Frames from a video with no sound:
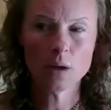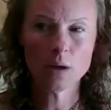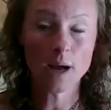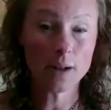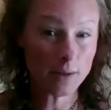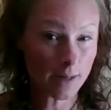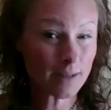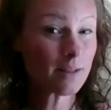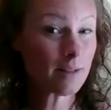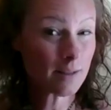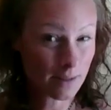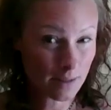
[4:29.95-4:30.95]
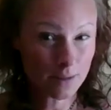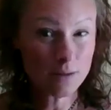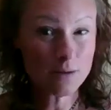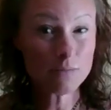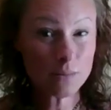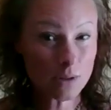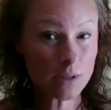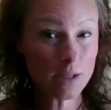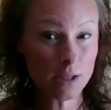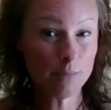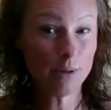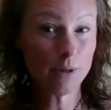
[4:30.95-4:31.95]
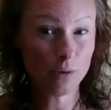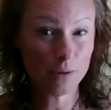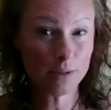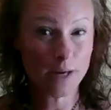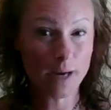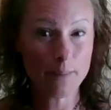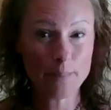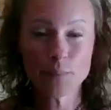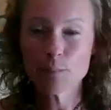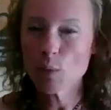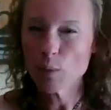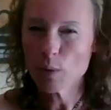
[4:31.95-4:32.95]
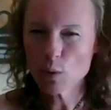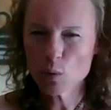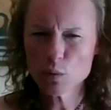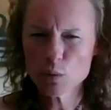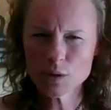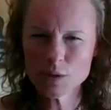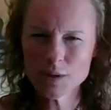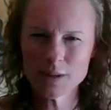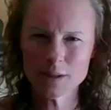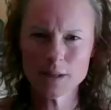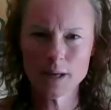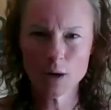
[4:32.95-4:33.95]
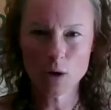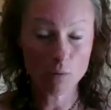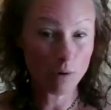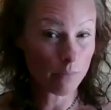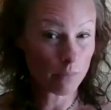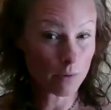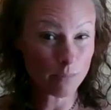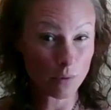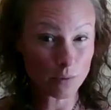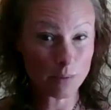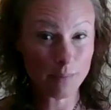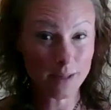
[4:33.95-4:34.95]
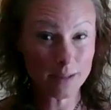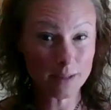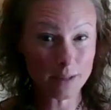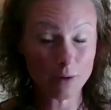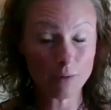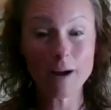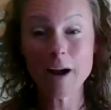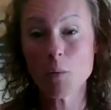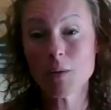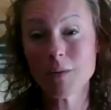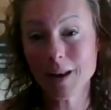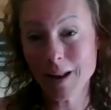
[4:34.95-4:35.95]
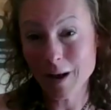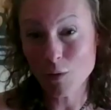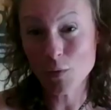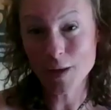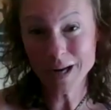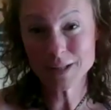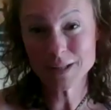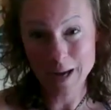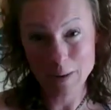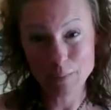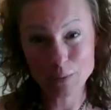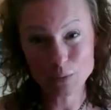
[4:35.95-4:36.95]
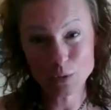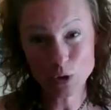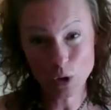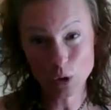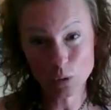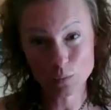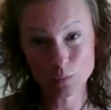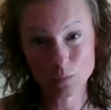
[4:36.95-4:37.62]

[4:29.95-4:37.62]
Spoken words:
And yes, the systems need to be looked at, but we also need to take our own responsibility of how we've allowed that to happen too.